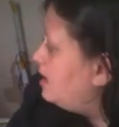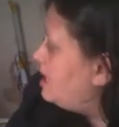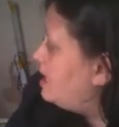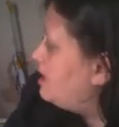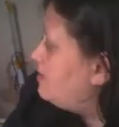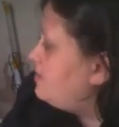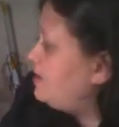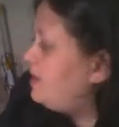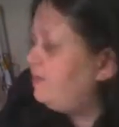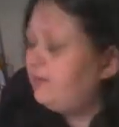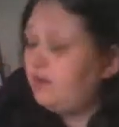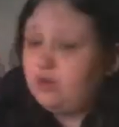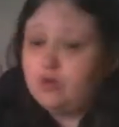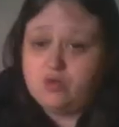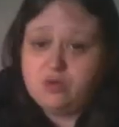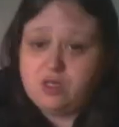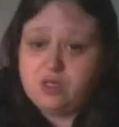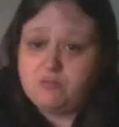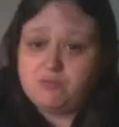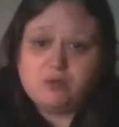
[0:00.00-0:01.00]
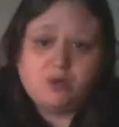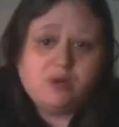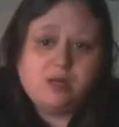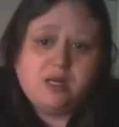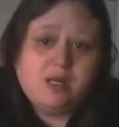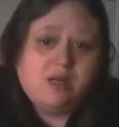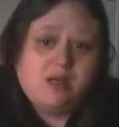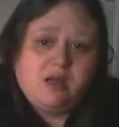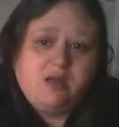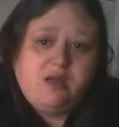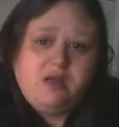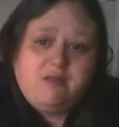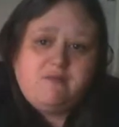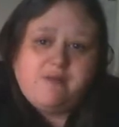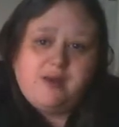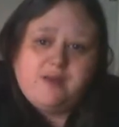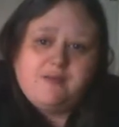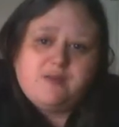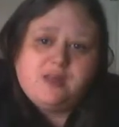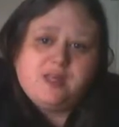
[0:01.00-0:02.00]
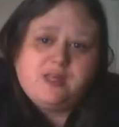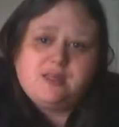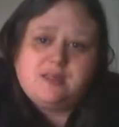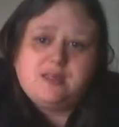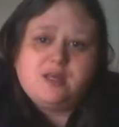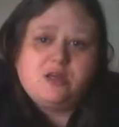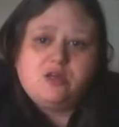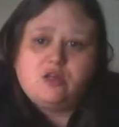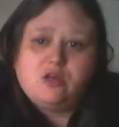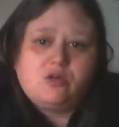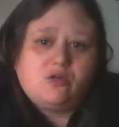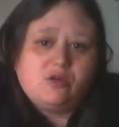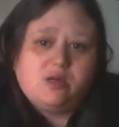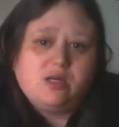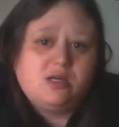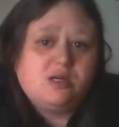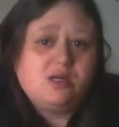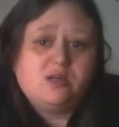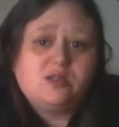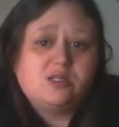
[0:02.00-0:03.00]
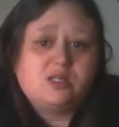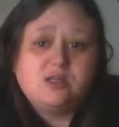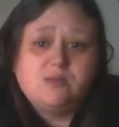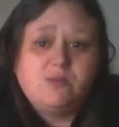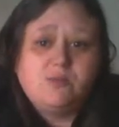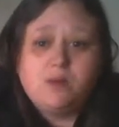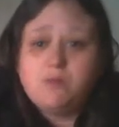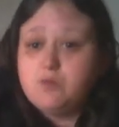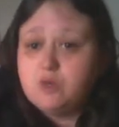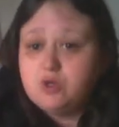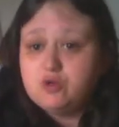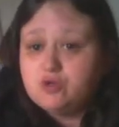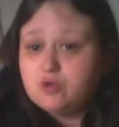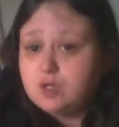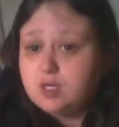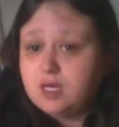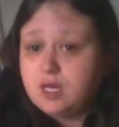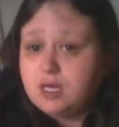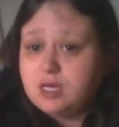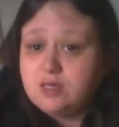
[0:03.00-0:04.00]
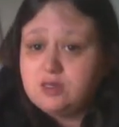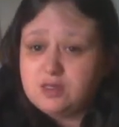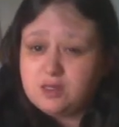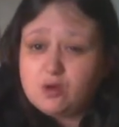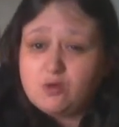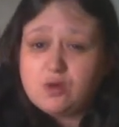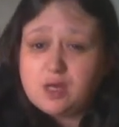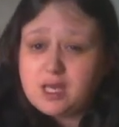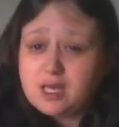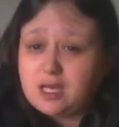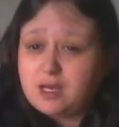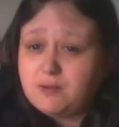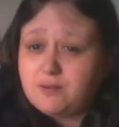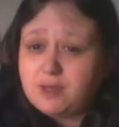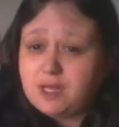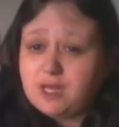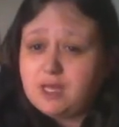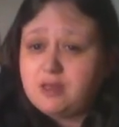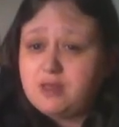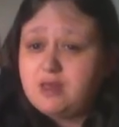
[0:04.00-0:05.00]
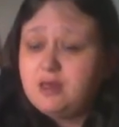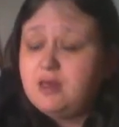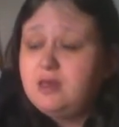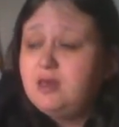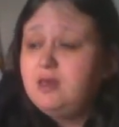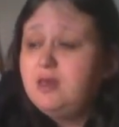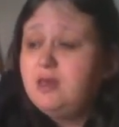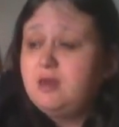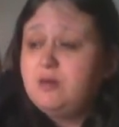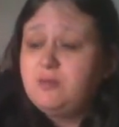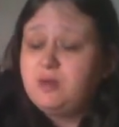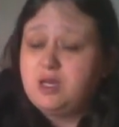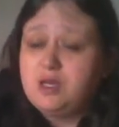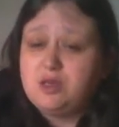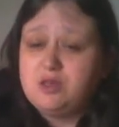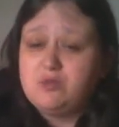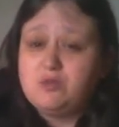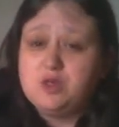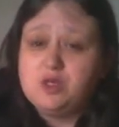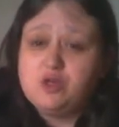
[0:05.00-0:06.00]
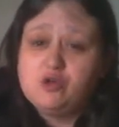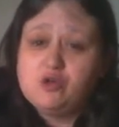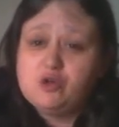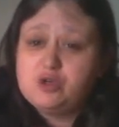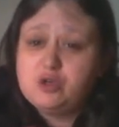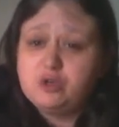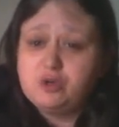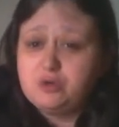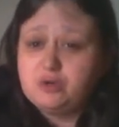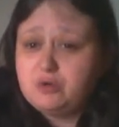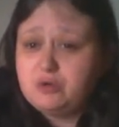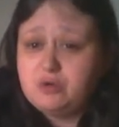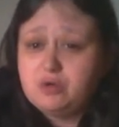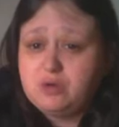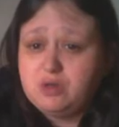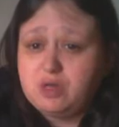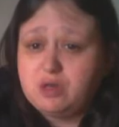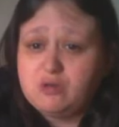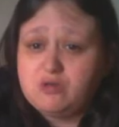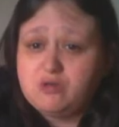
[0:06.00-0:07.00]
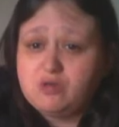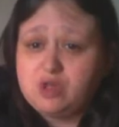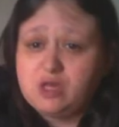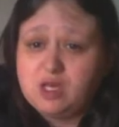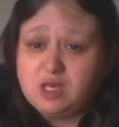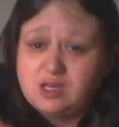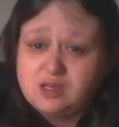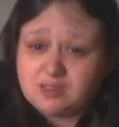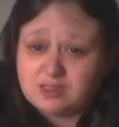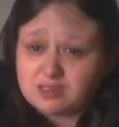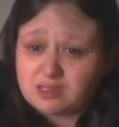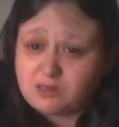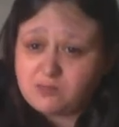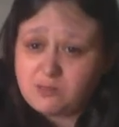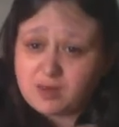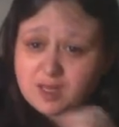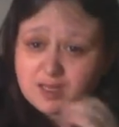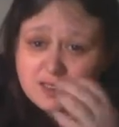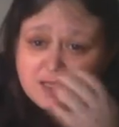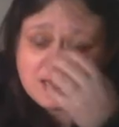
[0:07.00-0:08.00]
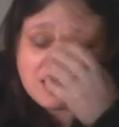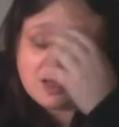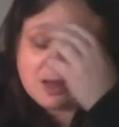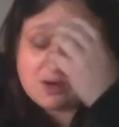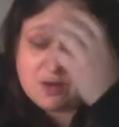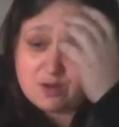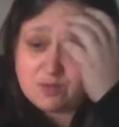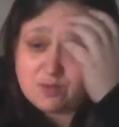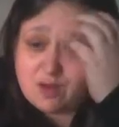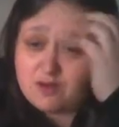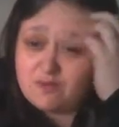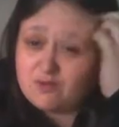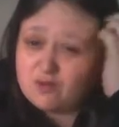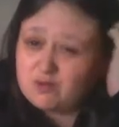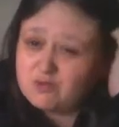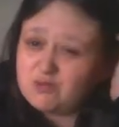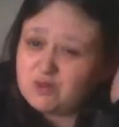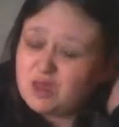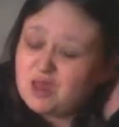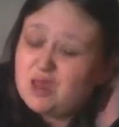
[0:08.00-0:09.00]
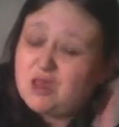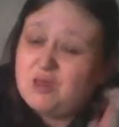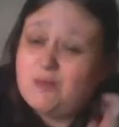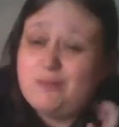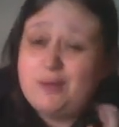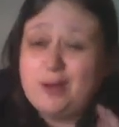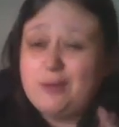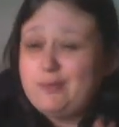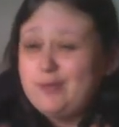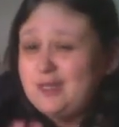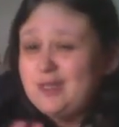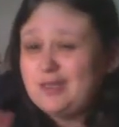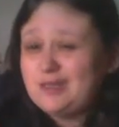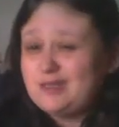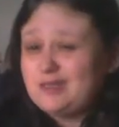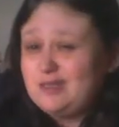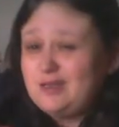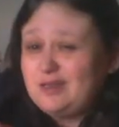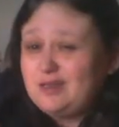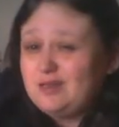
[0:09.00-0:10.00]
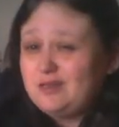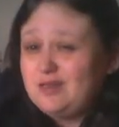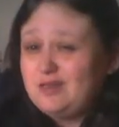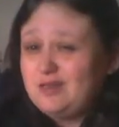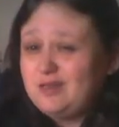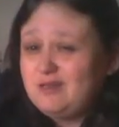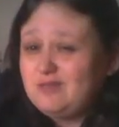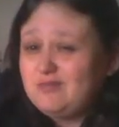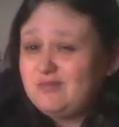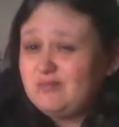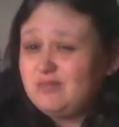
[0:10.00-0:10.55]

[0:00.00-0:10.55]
Even though even if you decide you're gonna let her sleep in with you at night, still get her a bed. Because when you're out, she can sleep in there or whatever. Pippi doesn't really.